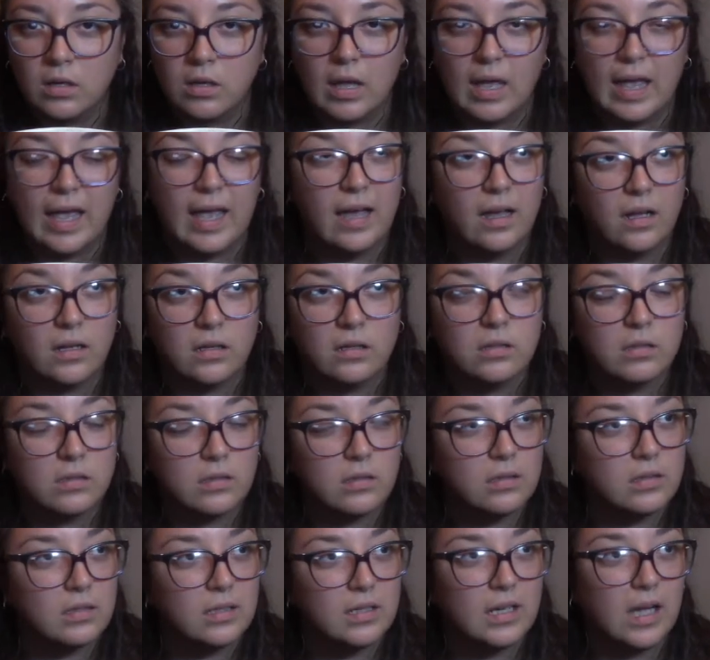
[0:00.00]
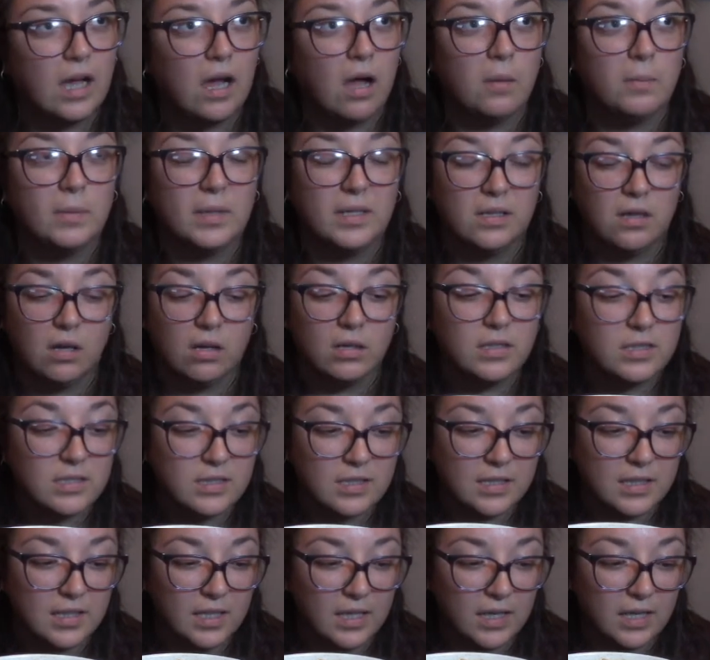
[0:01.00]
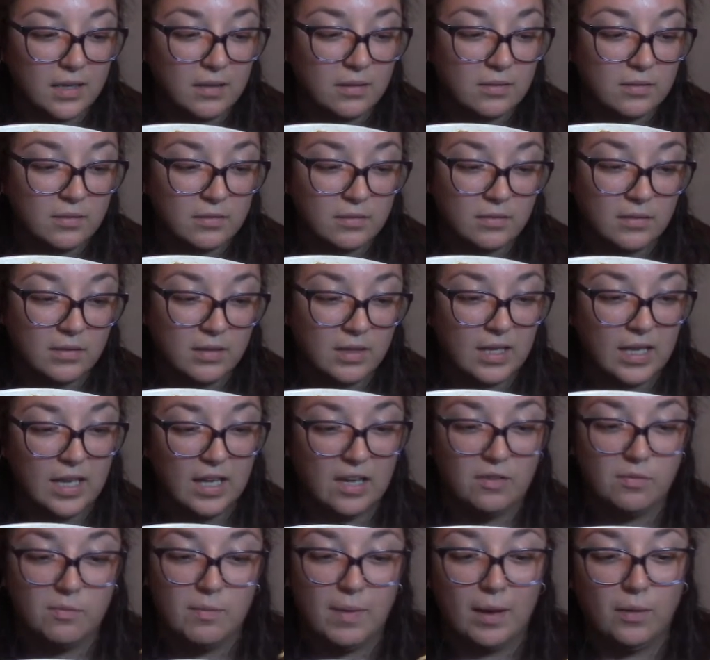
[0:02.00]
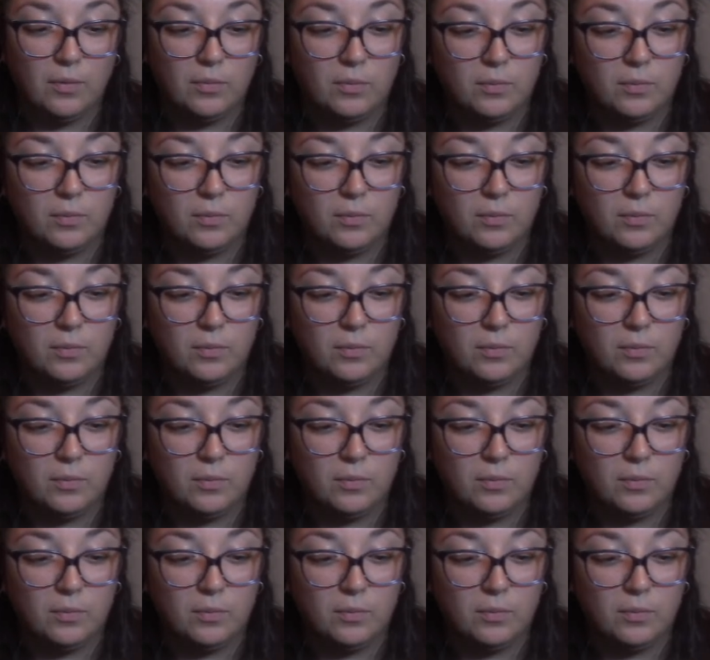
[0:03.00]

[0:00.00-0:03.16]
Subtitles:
Hell, I mean, honestly, if my